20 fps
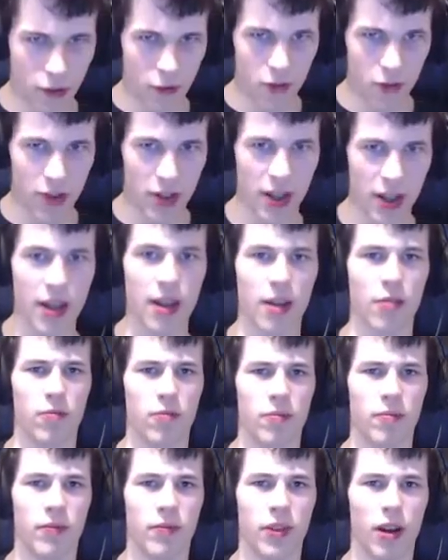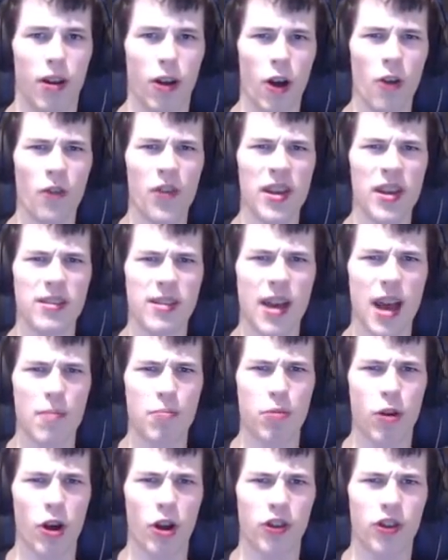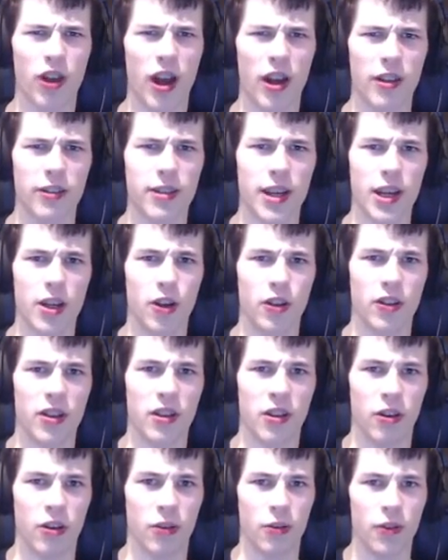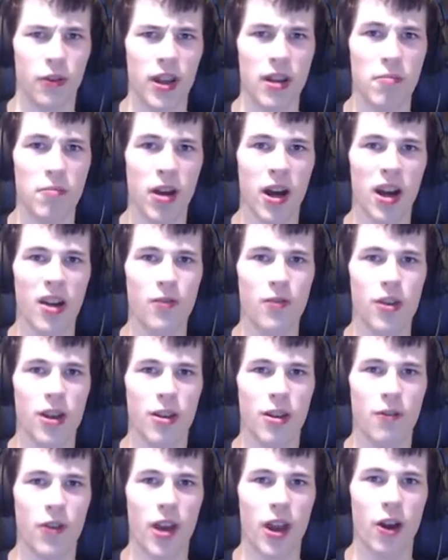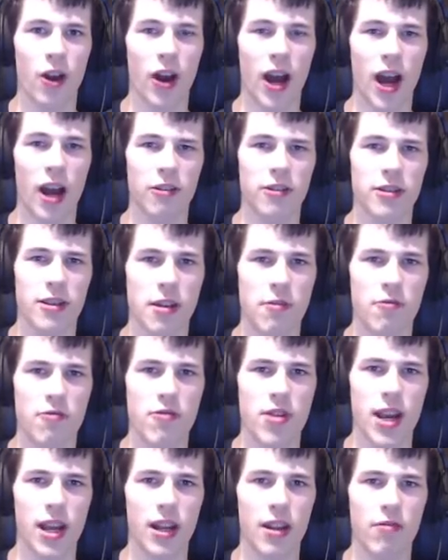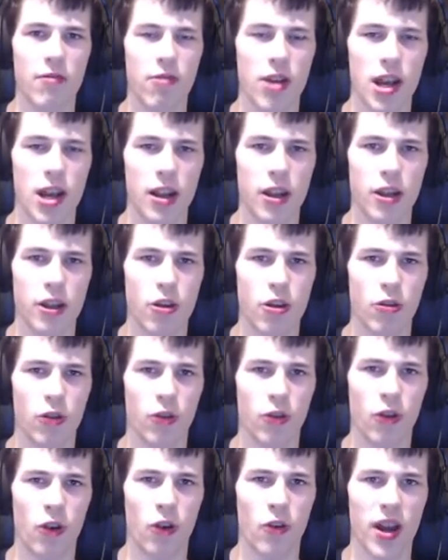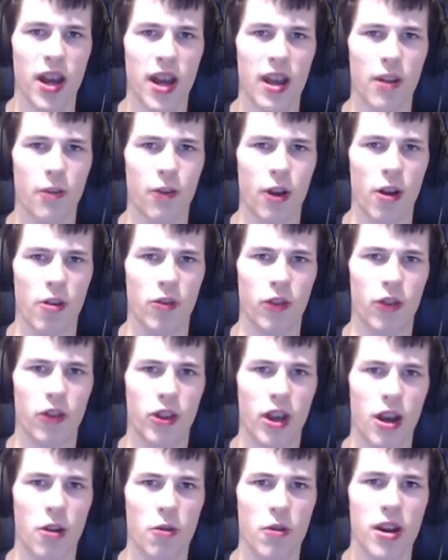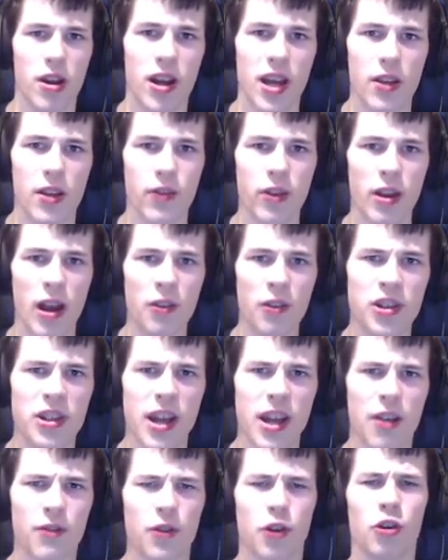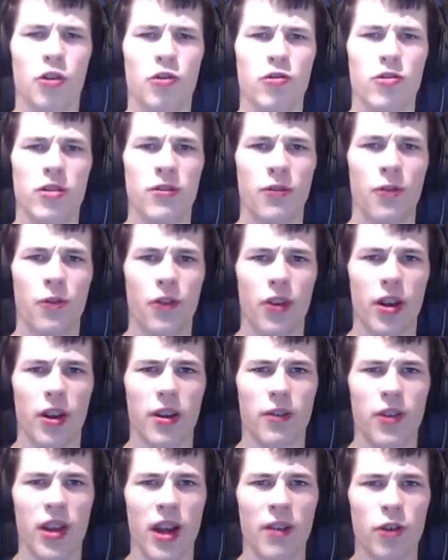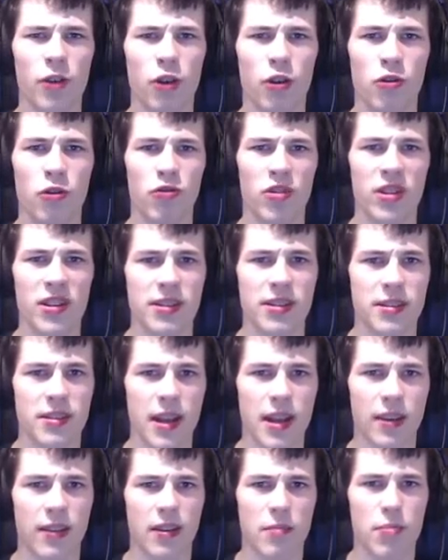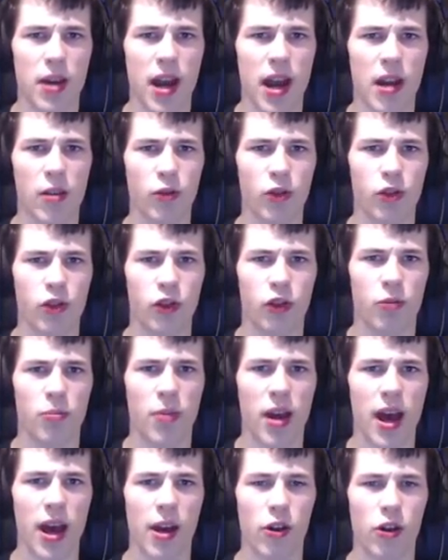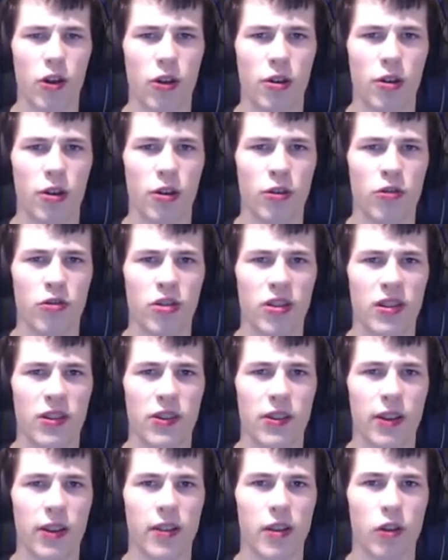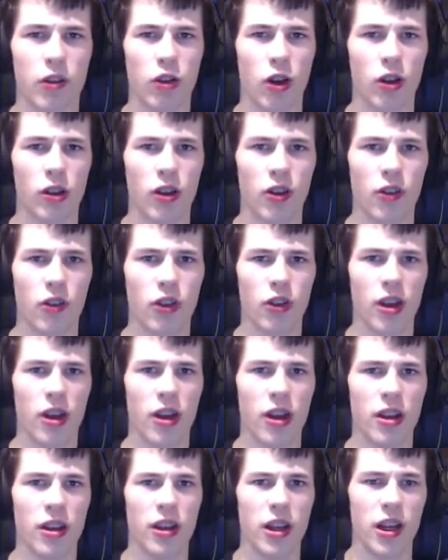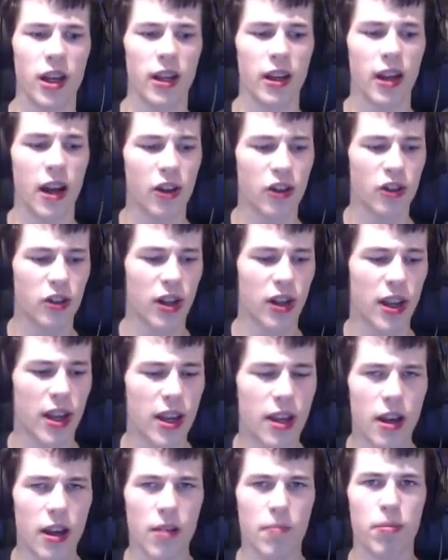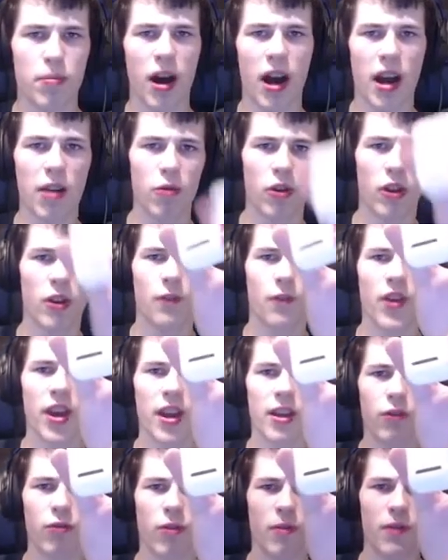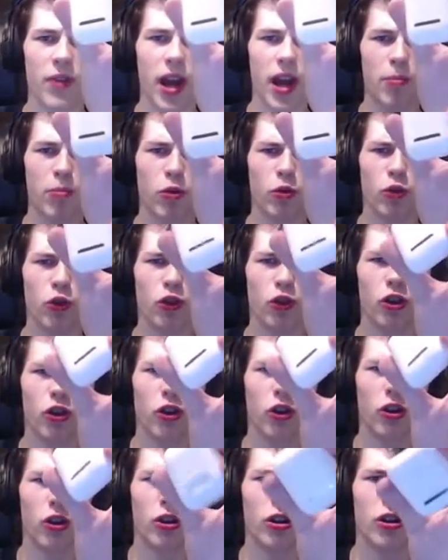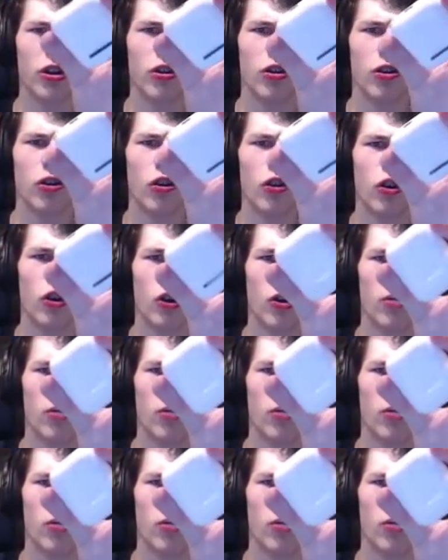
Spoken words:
Now, are these AirPods actually good enough? In my view, they are actually really useful earphones. So if you actually have £160 to spare or $160, you can actually buy one of these from the Apple Store or